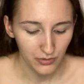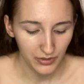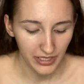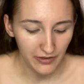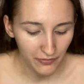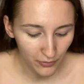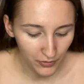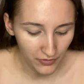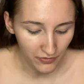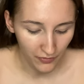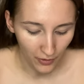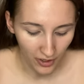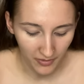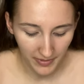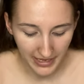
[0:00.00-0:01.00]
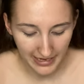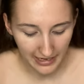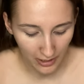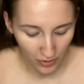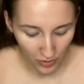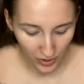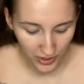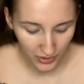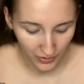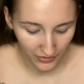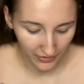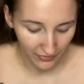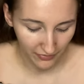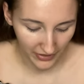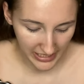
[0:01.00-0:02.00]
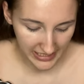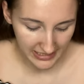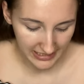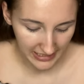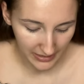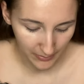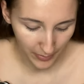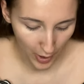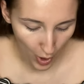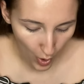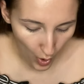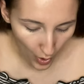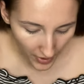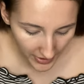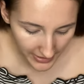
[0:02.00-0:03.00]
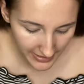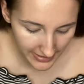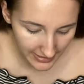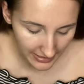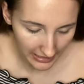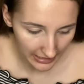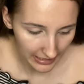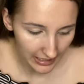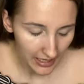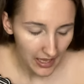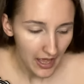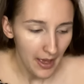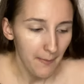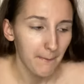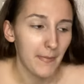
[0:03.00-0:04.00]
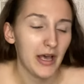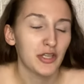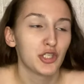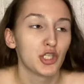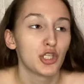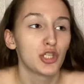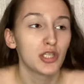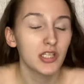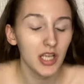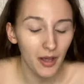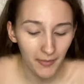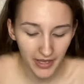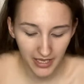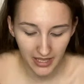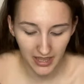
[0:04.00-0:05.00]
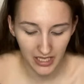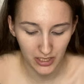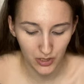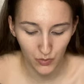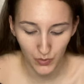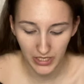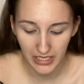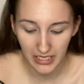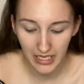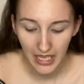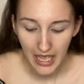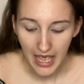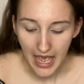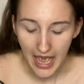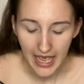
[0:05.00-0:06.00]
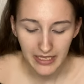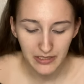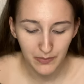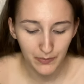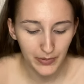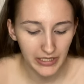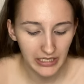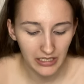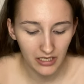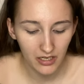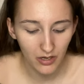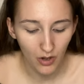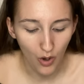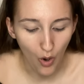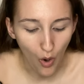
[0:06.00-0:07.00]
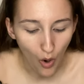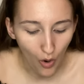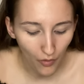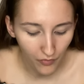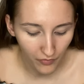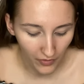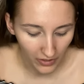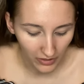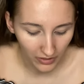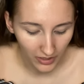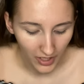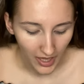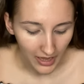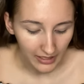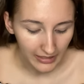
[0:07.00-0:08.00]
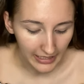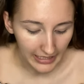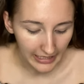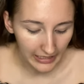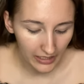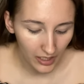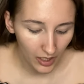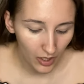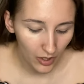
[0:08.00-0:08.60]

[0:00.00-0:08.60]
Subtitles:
he phoned for me, and I got it on the Friday. But honestly, my stomach this week has been awful, like